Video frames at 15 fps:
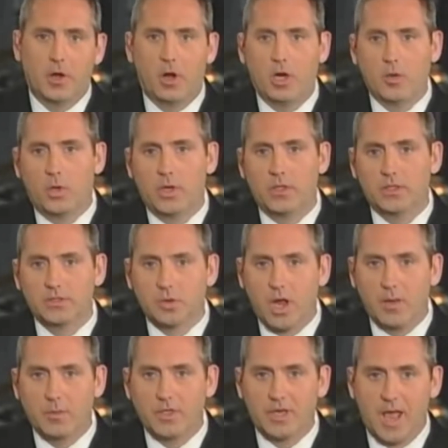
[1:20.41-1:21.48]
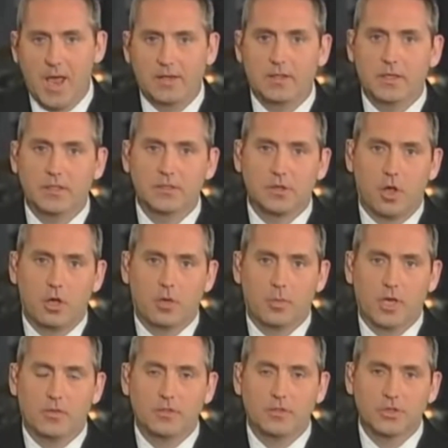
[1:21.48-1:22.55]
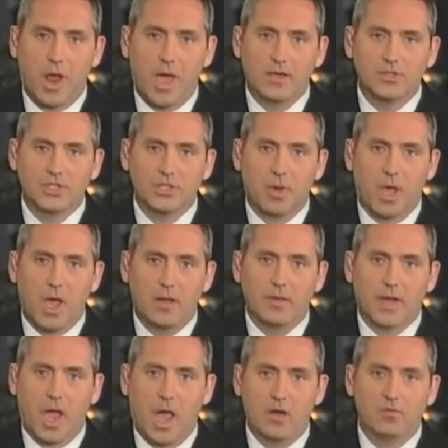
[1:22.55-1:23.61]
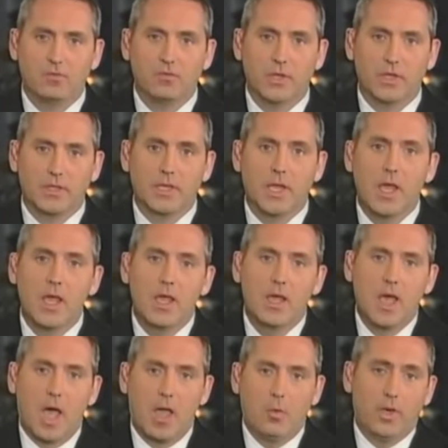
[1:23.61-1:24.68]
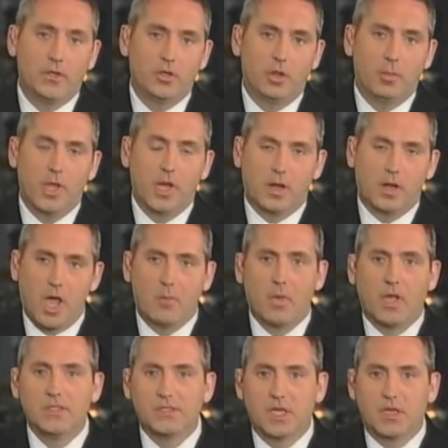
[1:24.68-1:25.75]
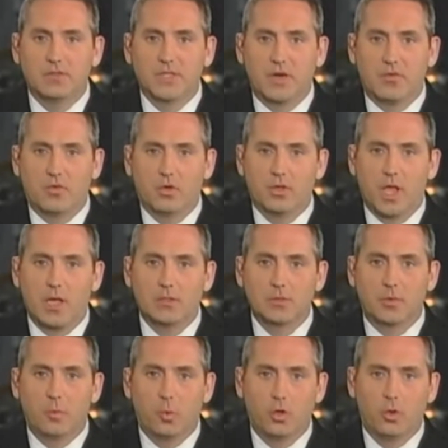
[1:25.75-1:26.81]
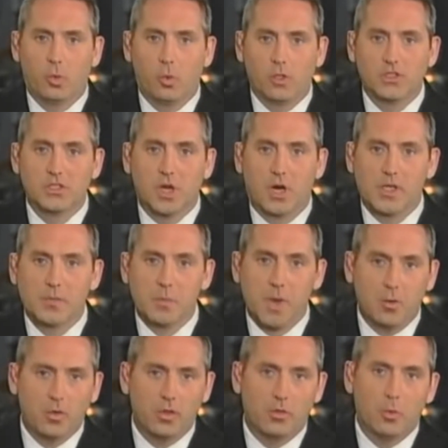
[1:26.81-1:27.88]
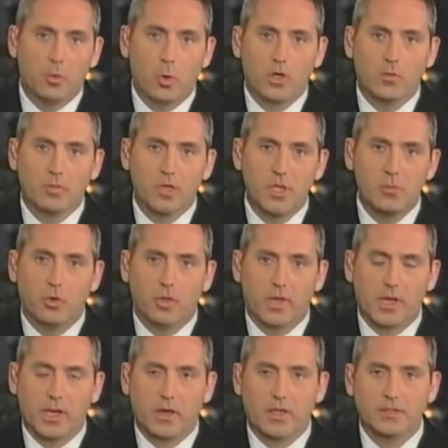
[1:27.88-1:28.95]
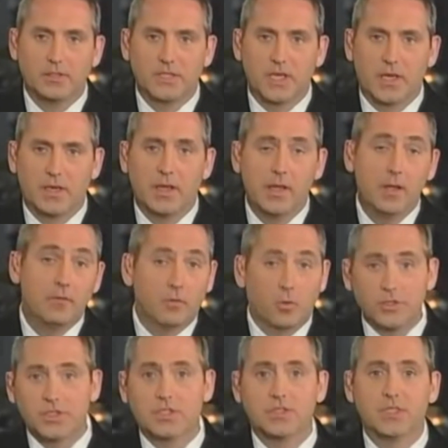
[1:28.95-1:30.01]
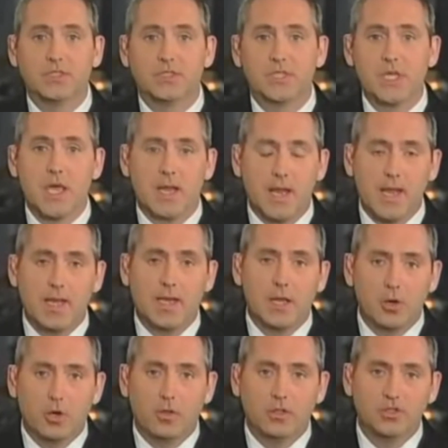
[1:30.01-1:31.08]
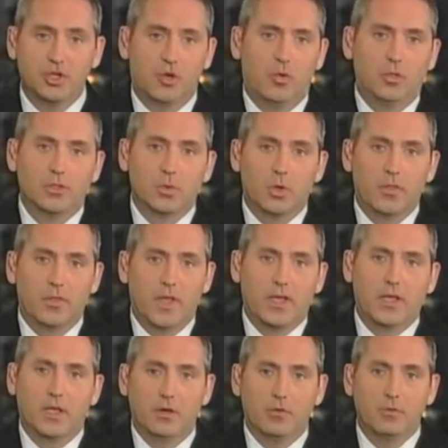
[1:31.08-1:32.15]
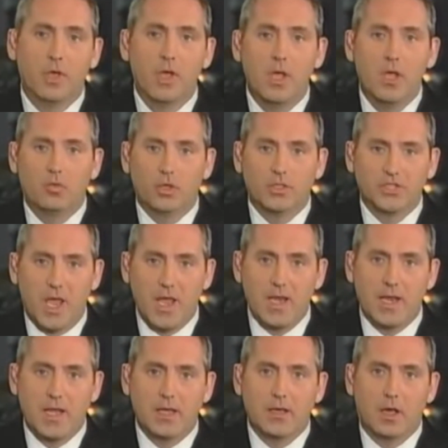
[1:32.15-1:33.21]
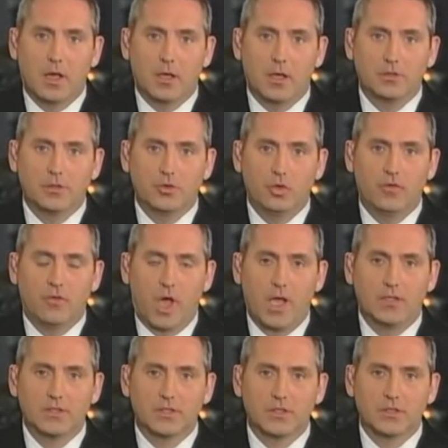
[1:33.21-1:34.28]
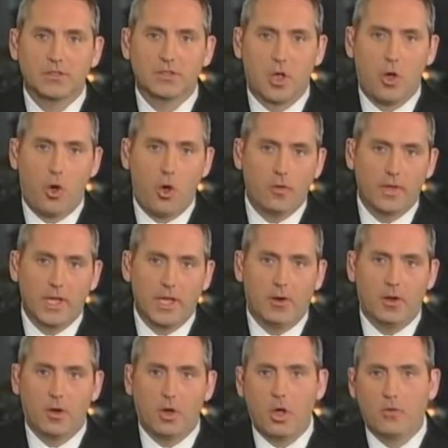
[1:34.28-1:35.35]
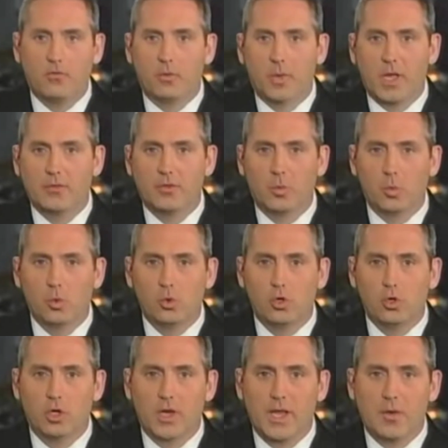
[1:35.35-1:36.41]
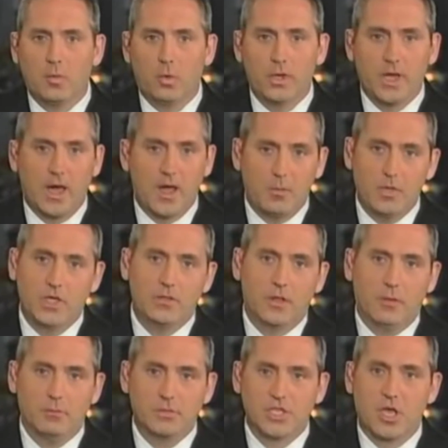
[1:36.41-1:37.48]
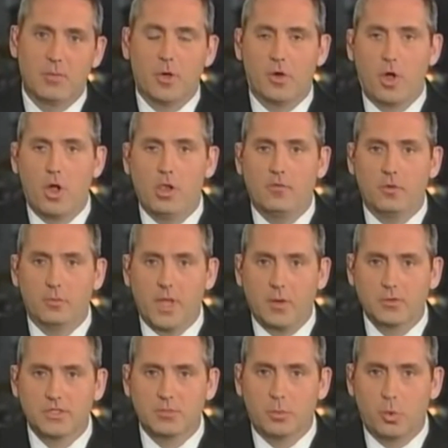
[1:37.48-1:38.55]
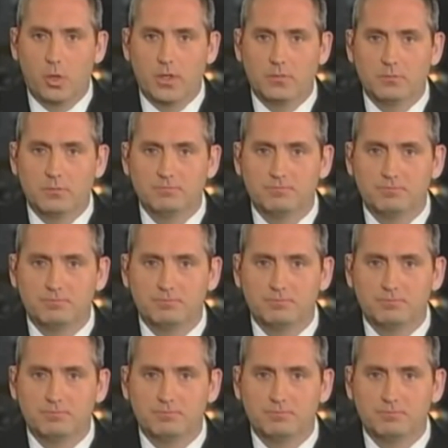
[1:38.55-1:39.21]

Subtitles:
hardware, describe the tactics, talk about the strategy behind the conflict. I went to the Pentagon myself several times before the war started, met with important people there and said, for instance, at CNN, here are the generals we're thinking of retaining to advise us on the air and off about the war, and we got a big thumbs up on all of them. That was important.